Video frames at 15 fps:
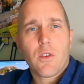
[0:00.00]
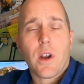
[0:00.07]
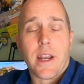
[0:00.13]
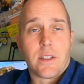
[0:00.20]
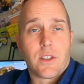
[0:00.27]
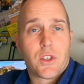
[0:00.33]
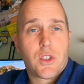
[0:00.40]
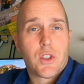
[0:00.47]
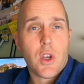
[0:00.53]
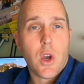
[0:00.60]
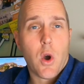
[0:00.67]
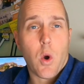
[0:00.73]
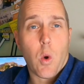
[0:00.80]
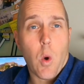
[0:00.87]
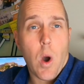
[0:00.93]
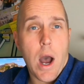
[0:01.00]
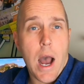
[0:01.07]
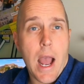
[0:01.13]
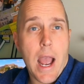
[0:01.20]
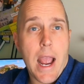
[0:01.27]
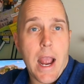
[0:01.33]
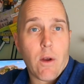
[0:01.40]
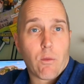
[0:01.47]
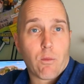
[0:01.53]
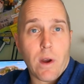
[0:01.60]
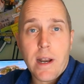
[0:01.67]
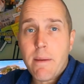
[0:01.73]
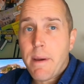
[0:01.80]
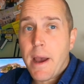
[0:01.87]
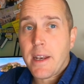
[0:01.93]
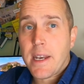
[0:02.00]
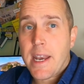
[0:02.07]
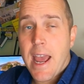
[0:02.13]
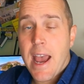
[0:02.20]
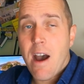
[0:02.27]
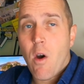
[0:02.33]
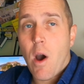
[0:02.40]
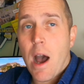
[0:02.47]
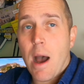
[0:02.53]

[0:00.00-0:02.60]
right, so right about now,